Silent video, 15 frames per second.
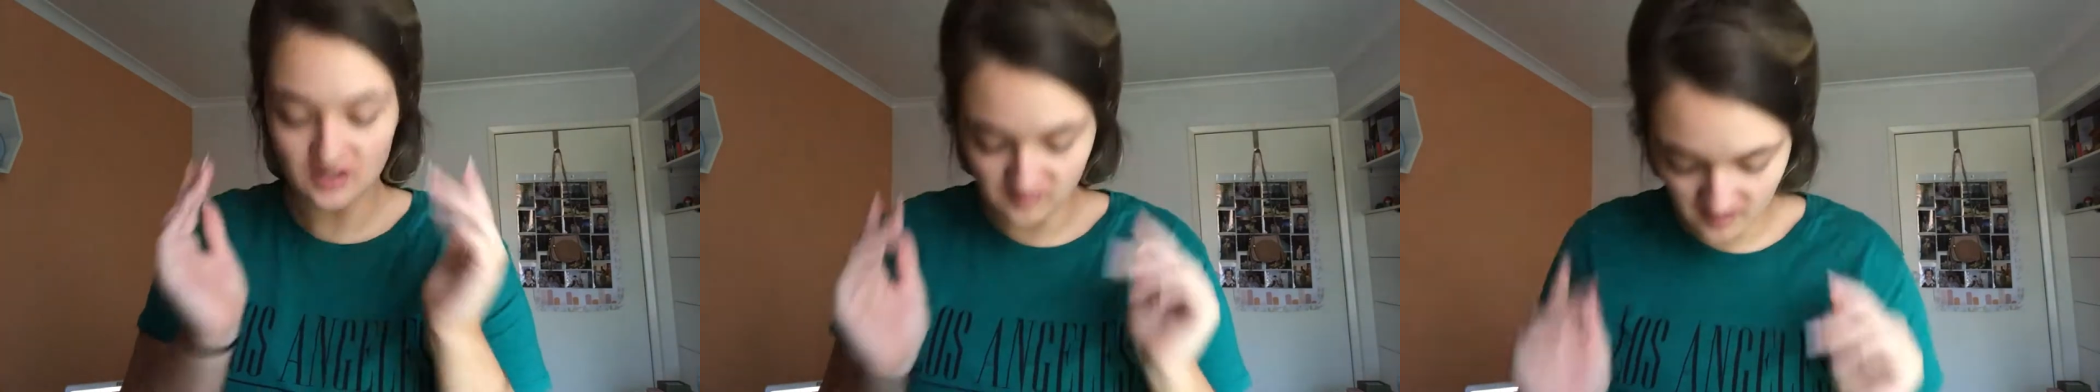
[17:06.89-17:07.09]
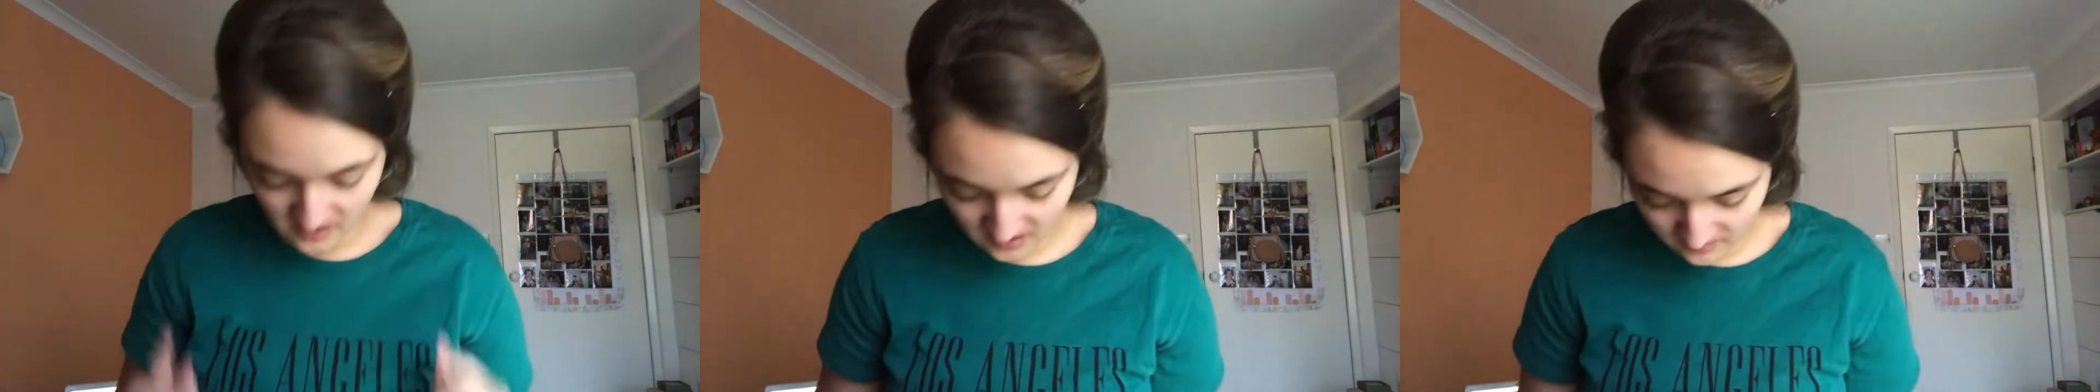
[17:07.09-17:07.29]
I
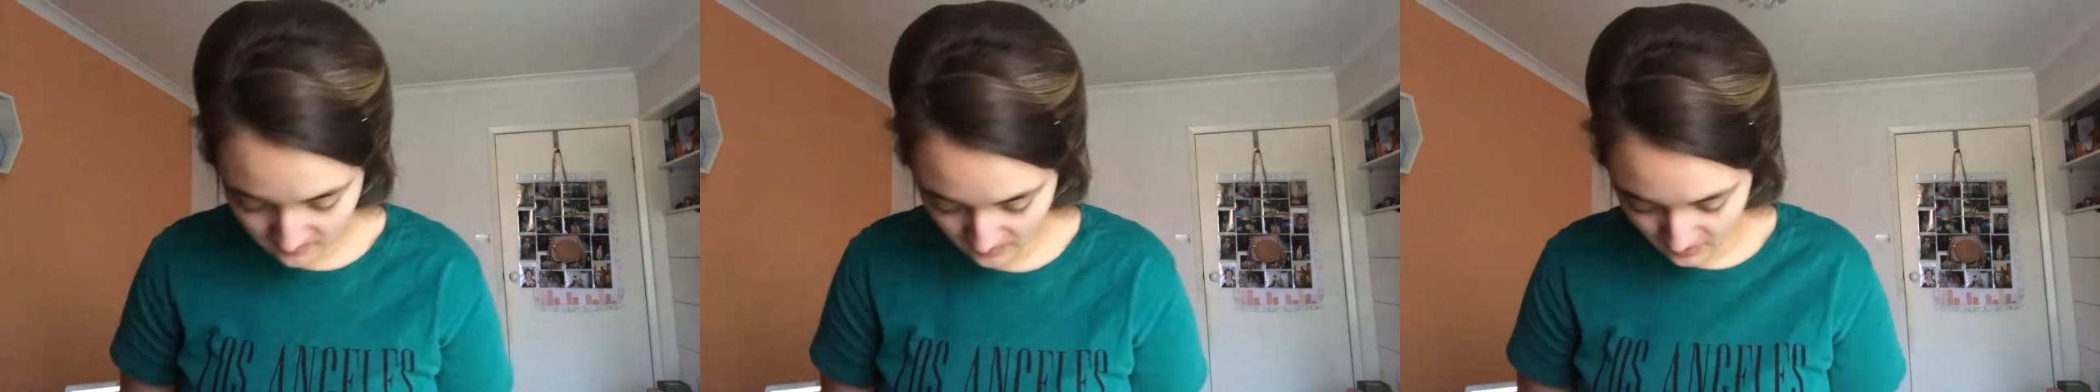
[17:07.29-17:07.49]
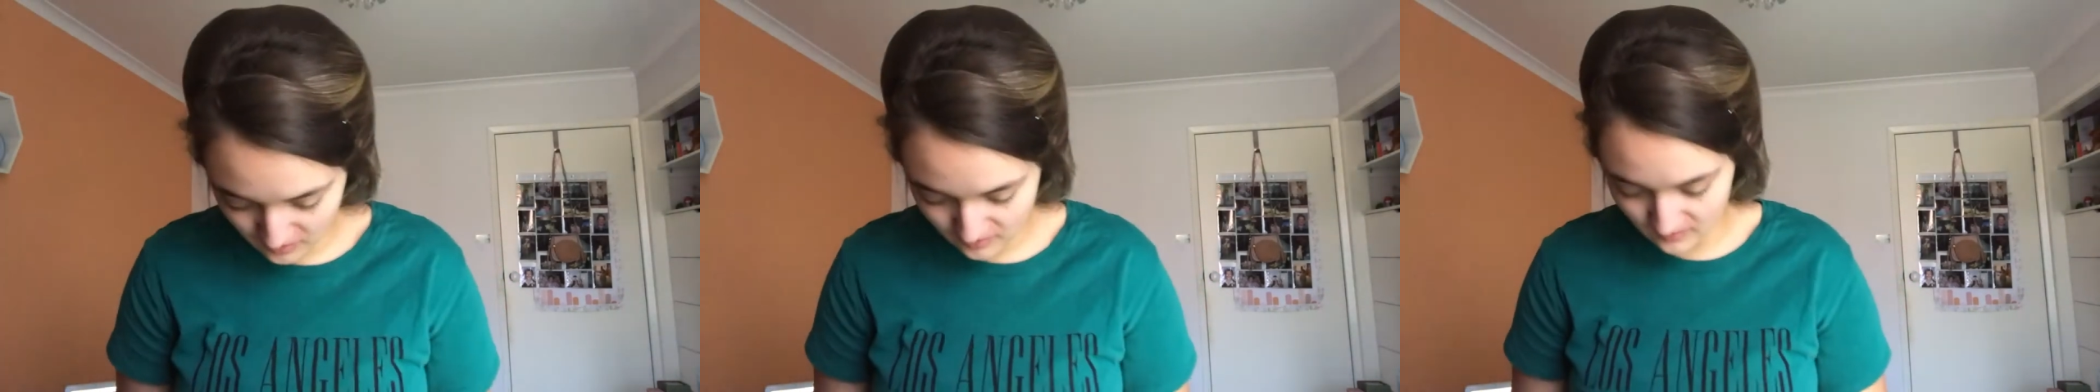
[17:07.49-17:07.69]
painted
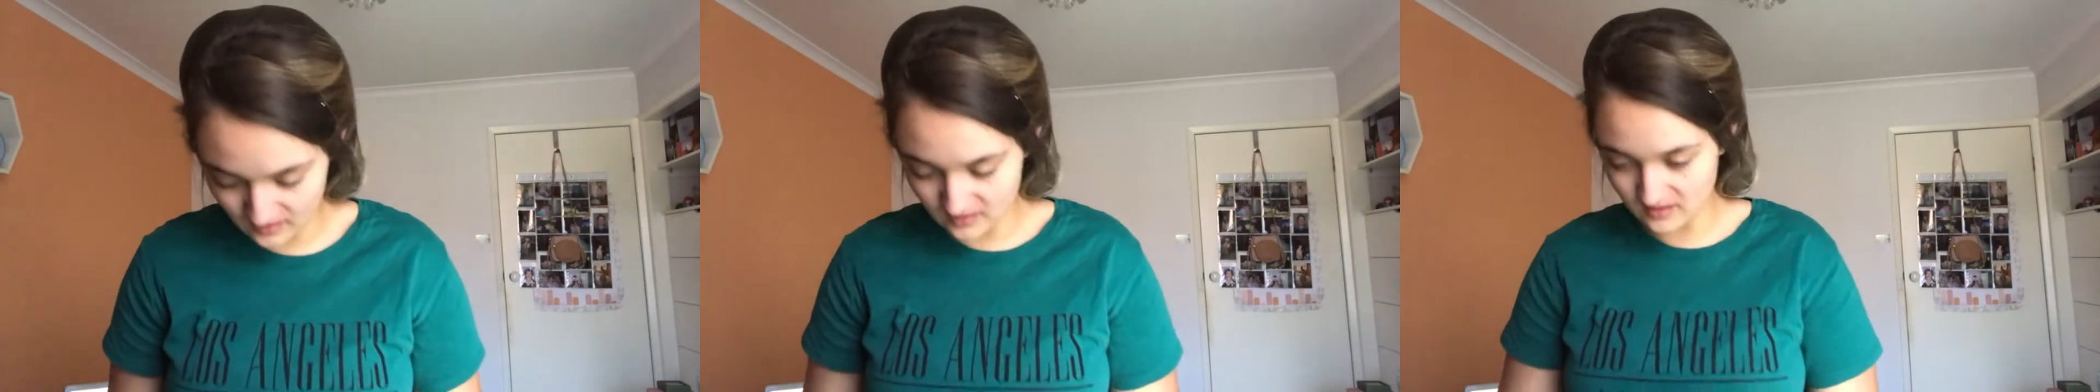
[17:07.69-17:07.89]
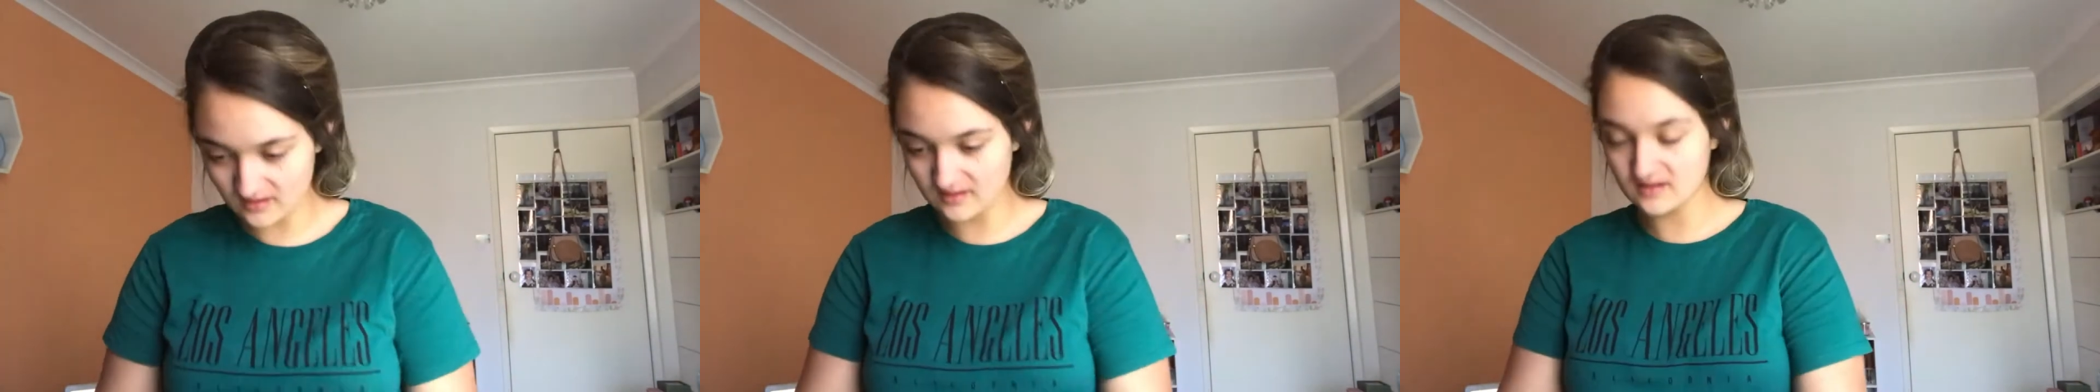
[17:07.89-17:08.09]
both
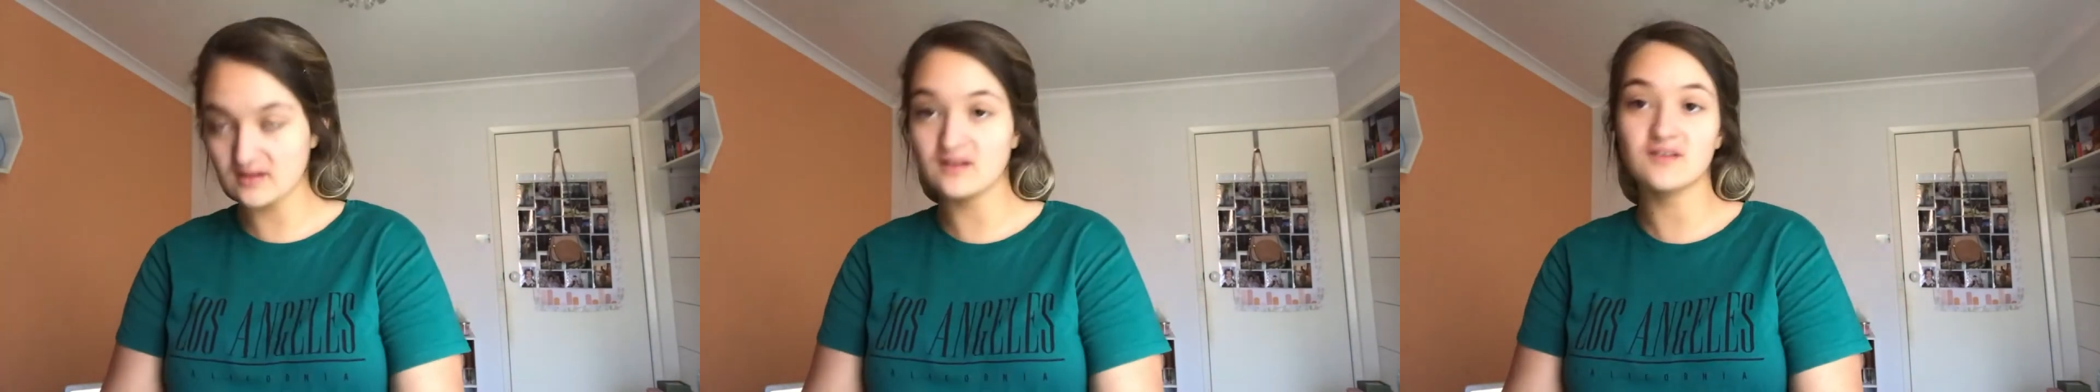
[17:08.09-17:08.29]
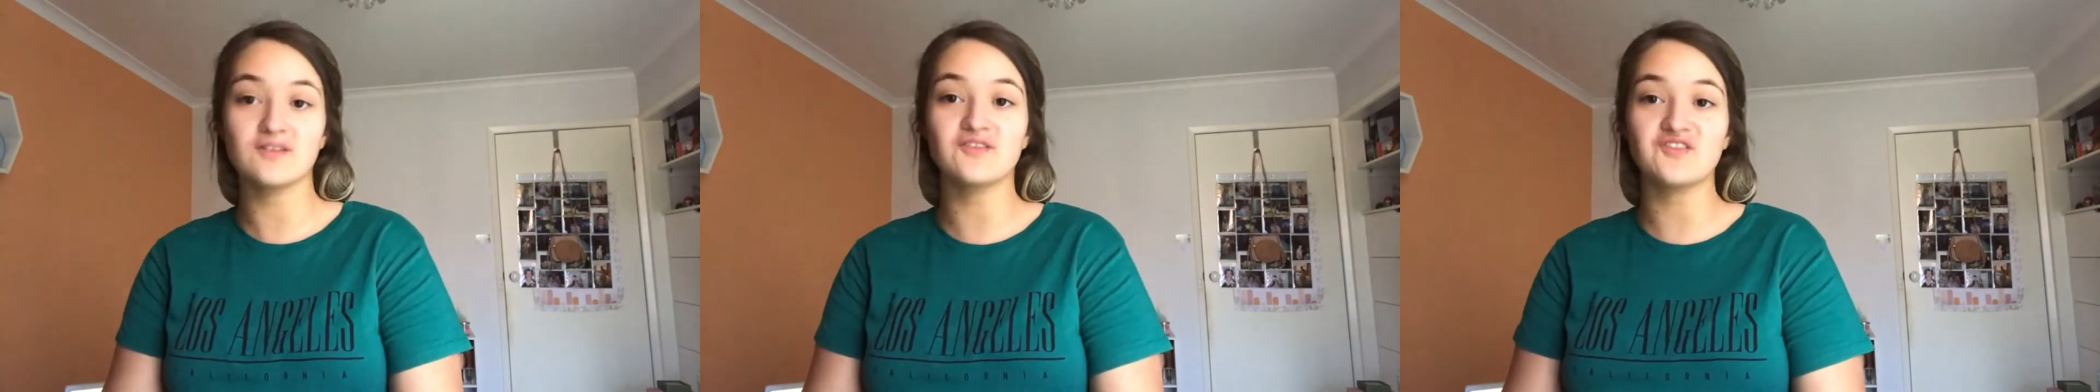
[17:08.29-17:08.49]
my
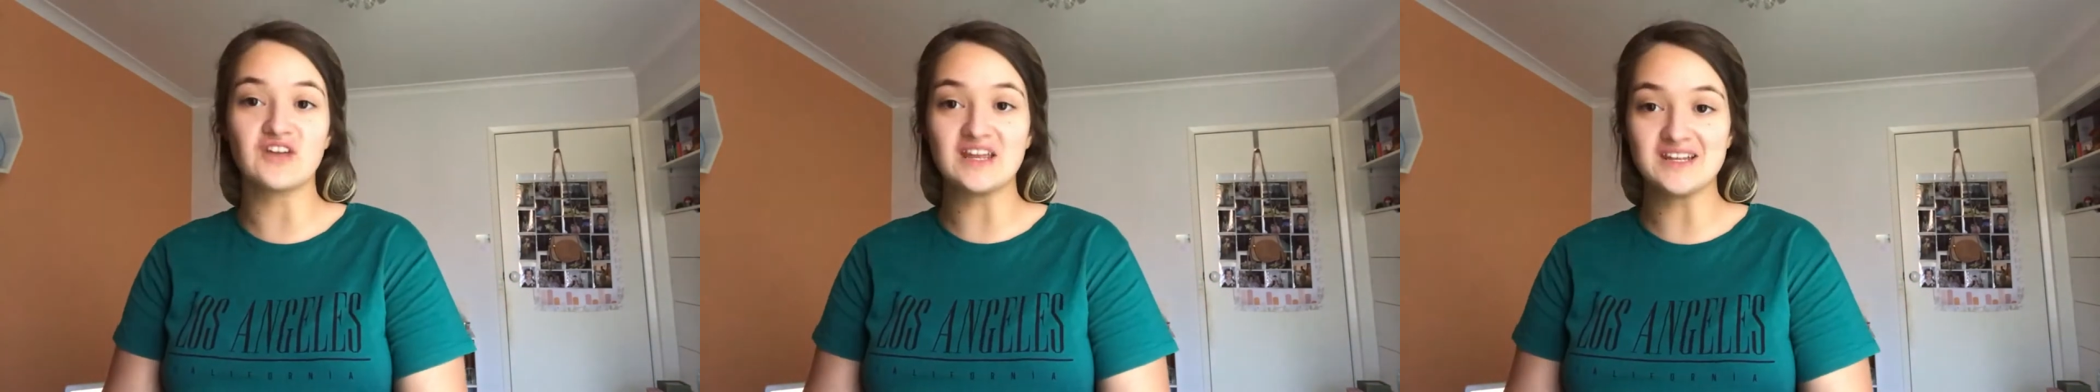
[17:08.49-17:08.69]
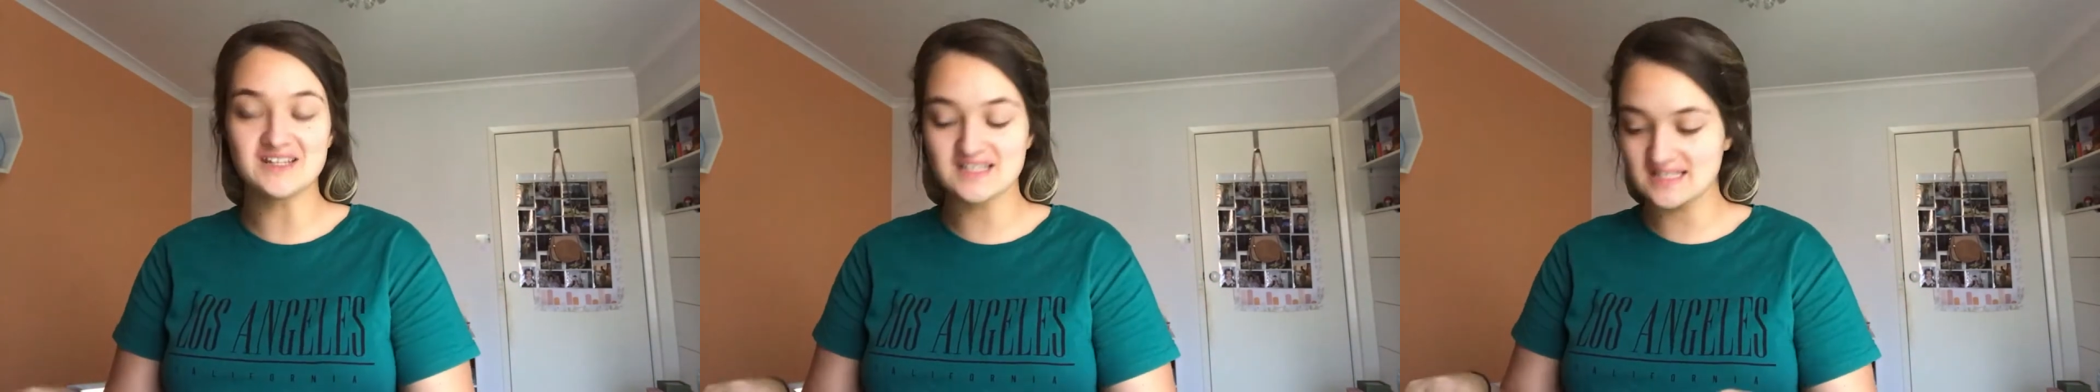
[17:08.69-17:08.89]

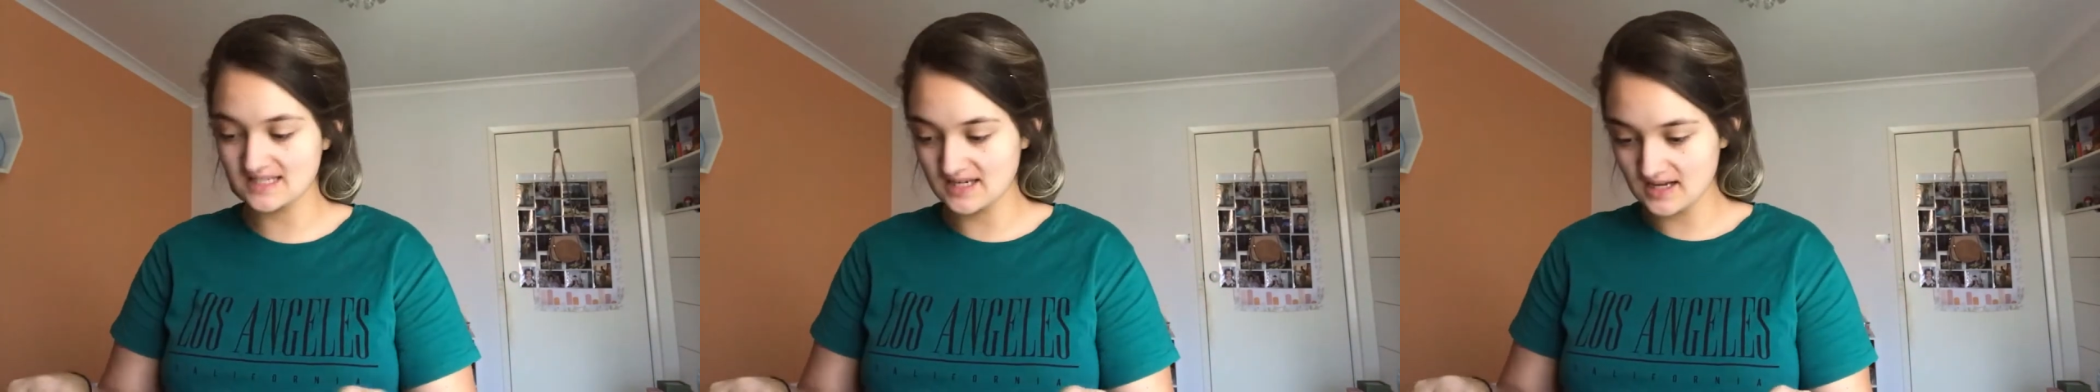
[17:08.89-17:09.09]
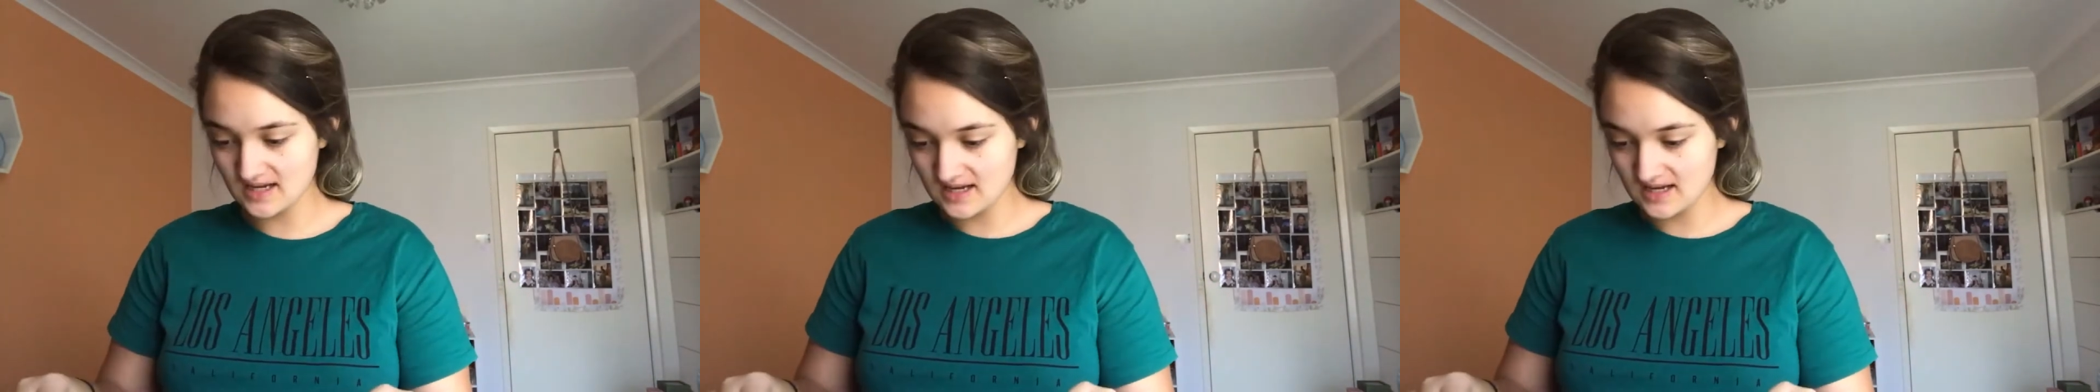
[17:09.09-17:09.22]
feet,